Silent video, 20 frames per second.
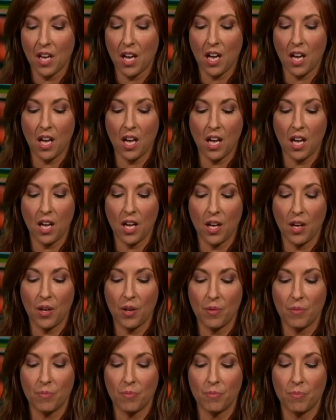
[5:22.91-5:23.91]

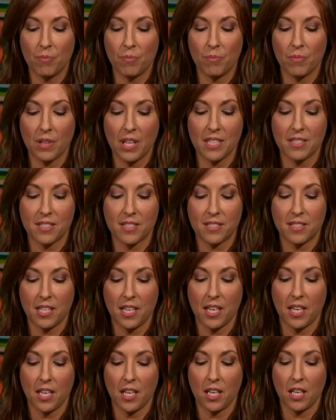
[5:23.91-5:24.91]
Um, let's
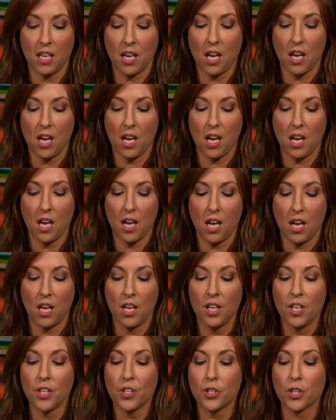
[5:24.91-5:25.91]
see. Uh,
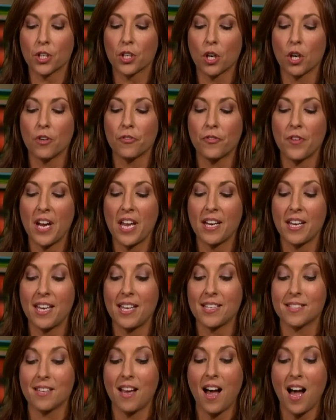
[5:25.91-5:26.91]
your girlfriend
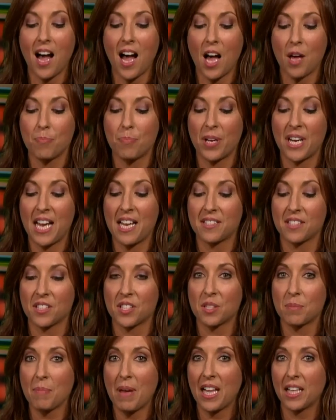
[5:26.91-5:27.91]
is hot but has a
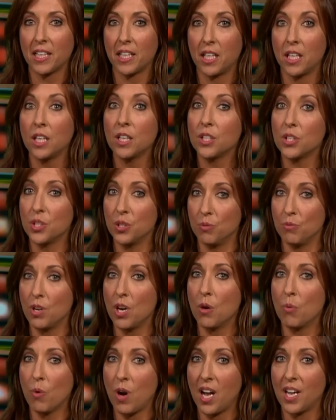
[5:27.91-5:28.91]
smelly, you
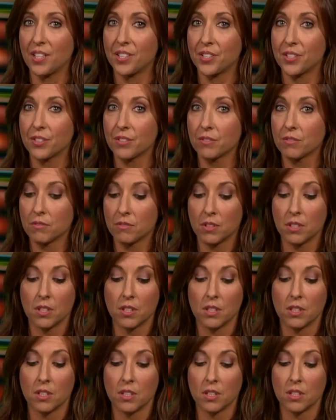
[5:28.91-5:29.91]
know what? Oh
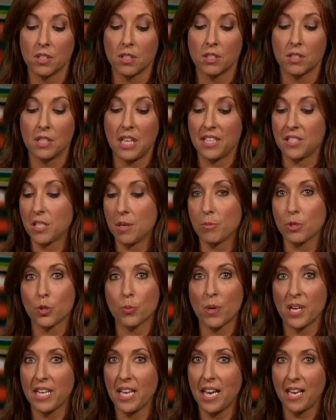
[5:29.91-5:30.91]
wait, Jody. That's number
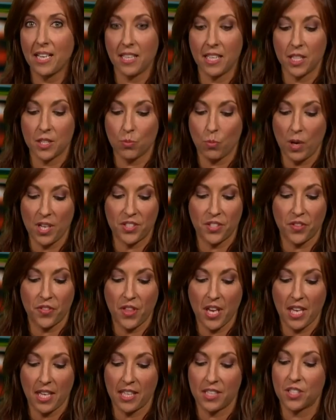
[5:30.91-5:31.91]
twenty-eight. It's it's a
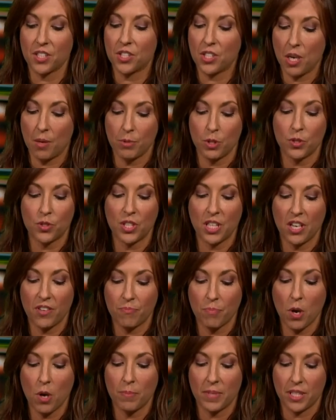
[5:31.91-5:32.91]
thing. It's a W T F
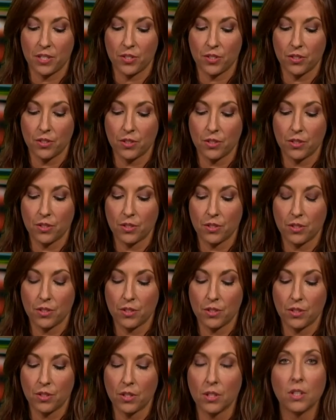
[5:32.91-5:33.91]
what? moment. What do I know?
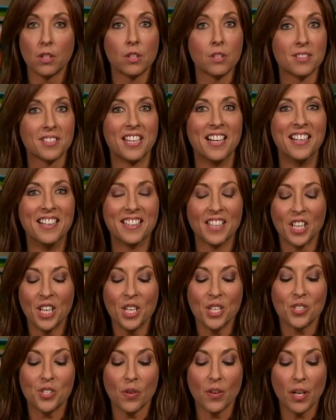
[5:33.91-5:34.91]
So,
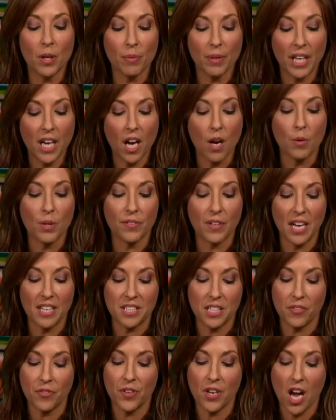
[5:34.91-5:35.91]
so here we go. We've
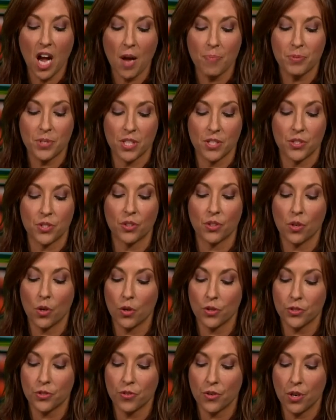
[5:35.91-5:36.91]
got different options. You can
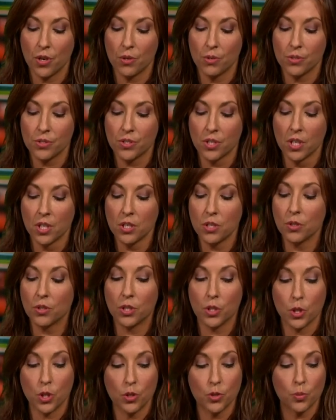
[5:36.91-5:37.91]
hold your nose. You
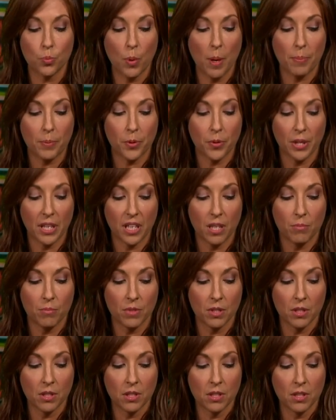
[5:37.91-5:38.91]
can use whipped cream.
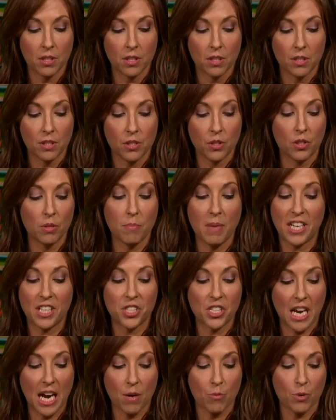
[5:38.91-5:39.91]
You can make
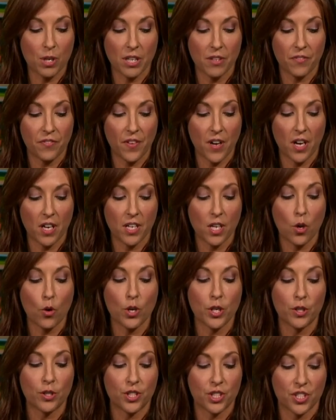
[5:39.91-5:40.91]
showering fun,
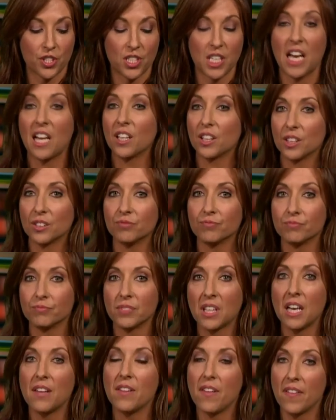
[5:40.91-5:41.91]
or you could just tell her.
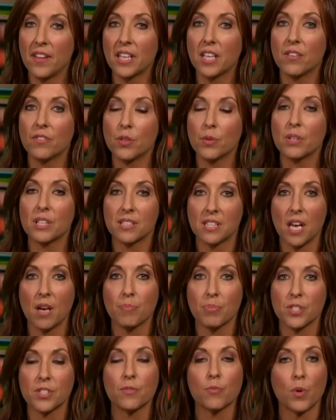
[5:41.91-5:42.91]
And then they give you
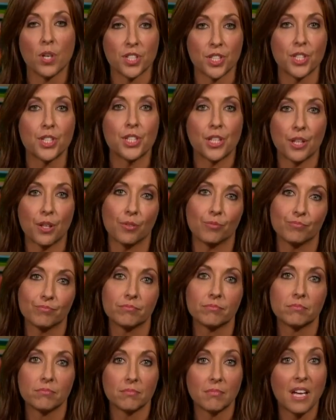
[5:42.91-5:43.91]
examples of what to do.
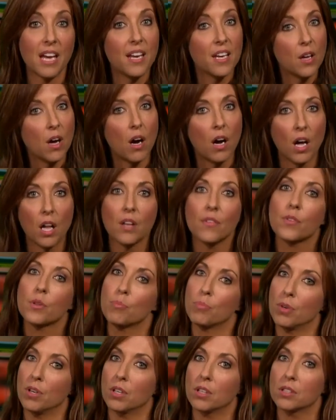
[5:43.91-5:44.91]
And all of the
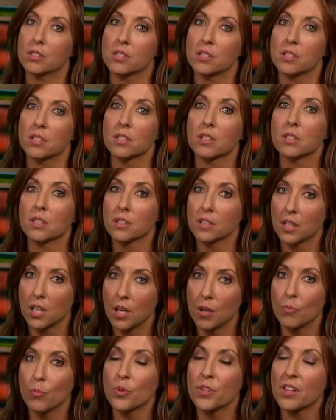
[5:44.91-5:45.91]
books
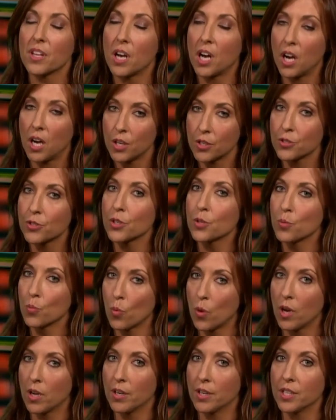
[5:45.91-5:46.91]
come with one hundred and
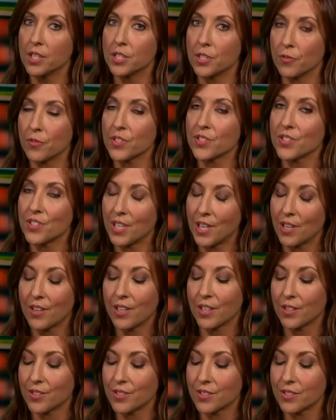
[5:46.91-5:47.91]
one different
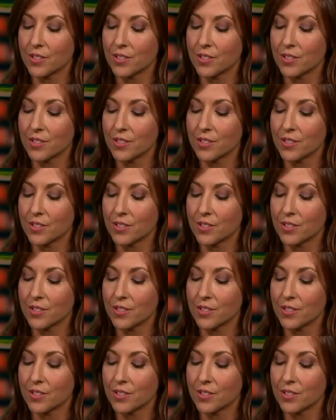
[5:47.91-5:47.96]
scenarios.